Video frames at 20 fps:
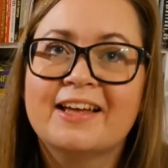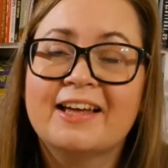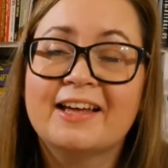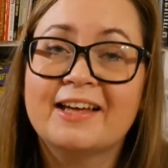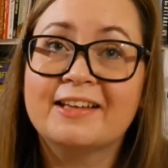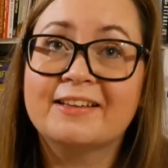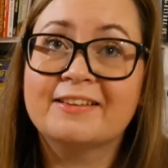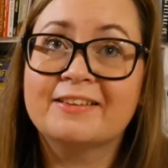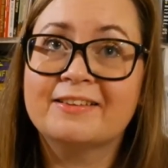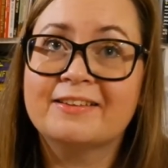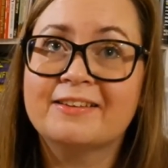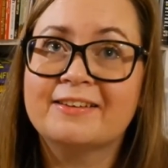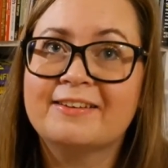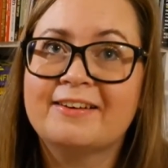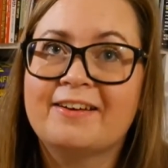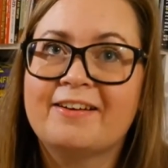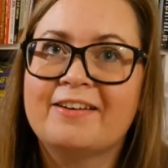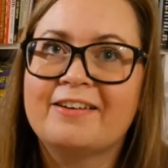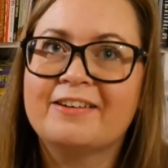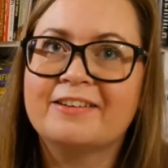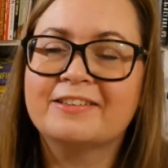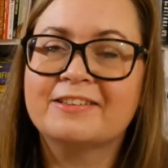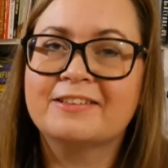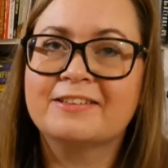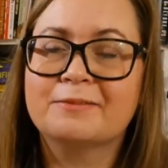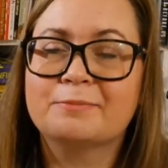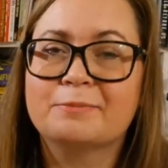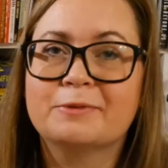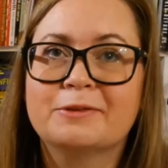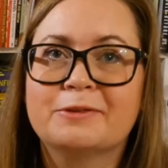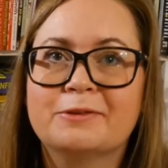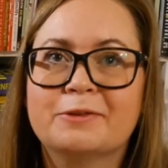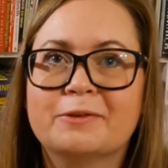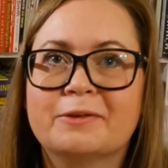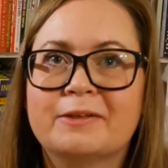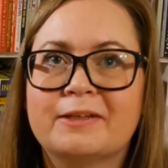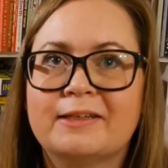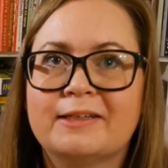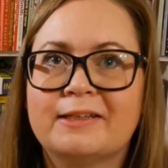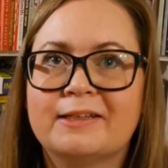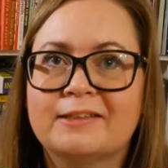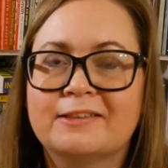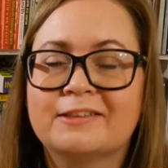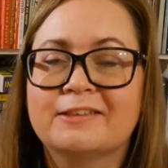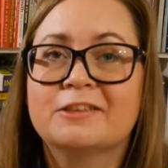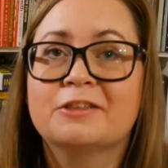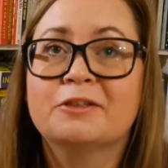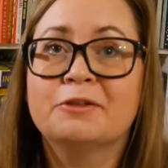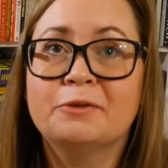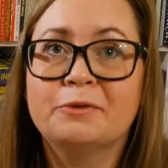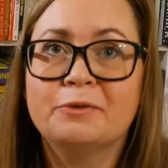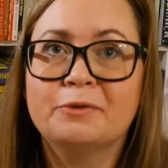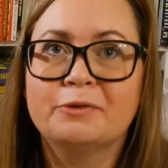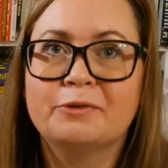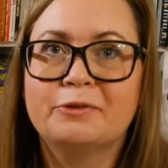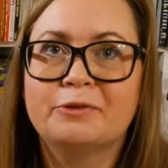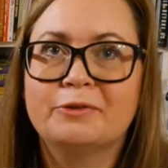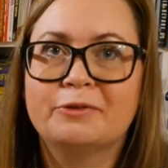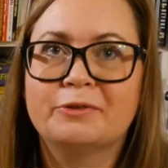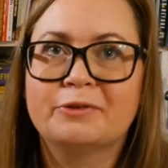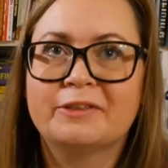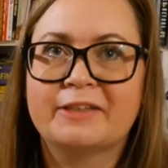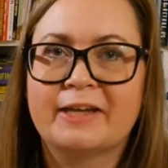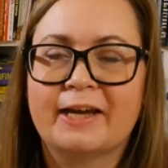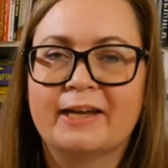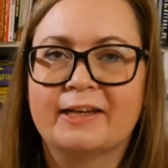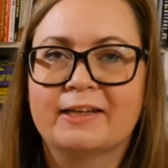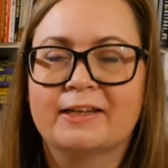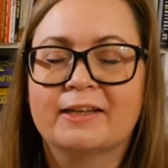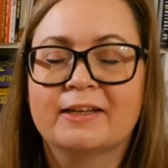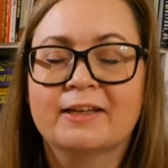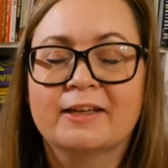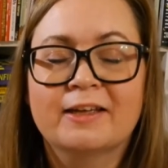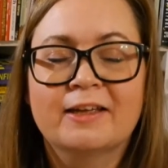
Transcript: And last but not least, who do you tag?